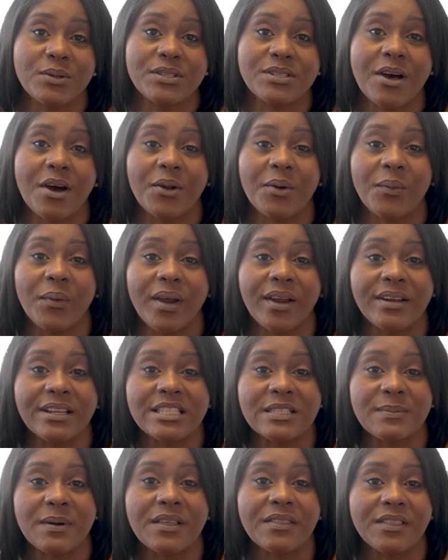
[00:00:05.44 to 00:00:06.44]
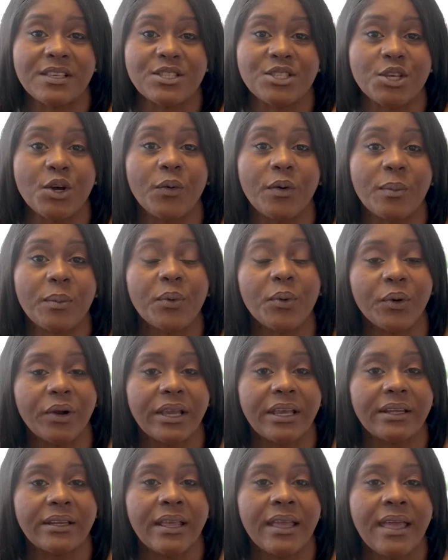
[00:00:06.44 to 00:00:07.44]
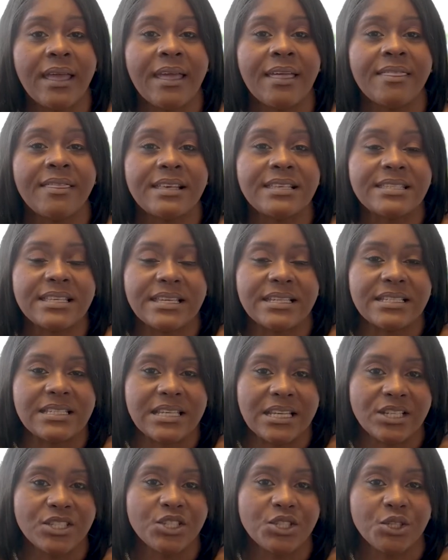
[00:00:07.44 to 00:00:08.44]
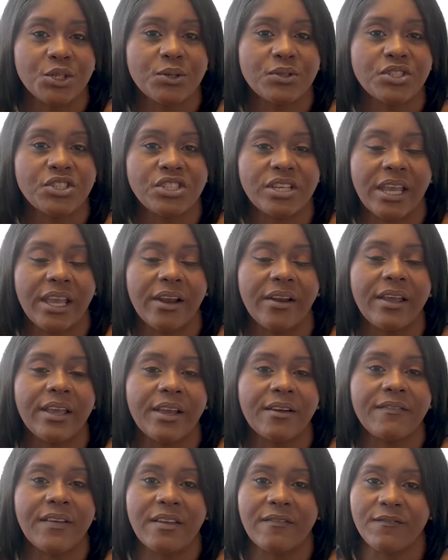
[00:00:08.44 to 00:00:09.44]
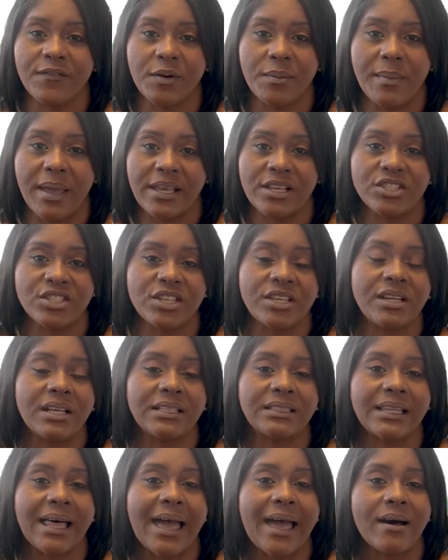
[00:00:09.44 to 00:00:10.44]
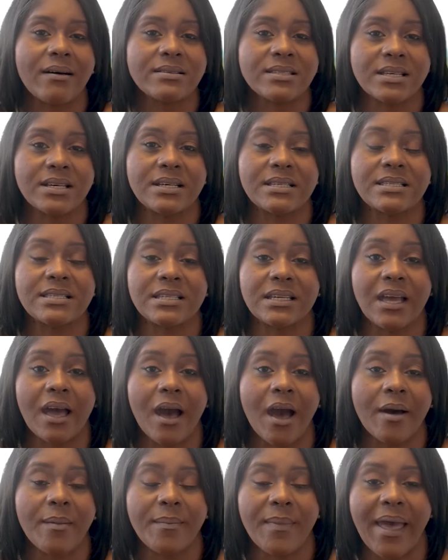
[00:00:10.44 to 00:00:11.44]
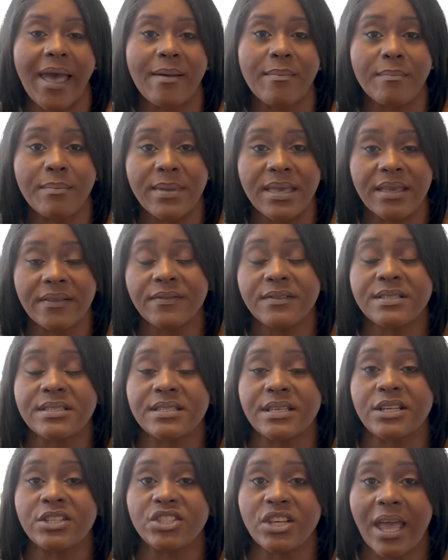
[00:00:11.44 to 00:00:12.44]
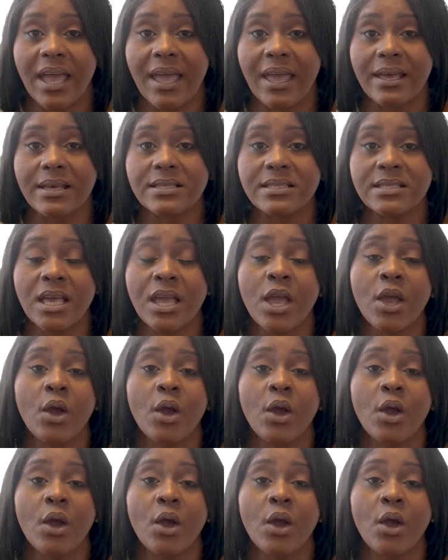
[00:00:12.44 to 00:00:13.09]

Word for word: Assault Awareness Month is so important. This intentional sharing of information allows us to combat myths such as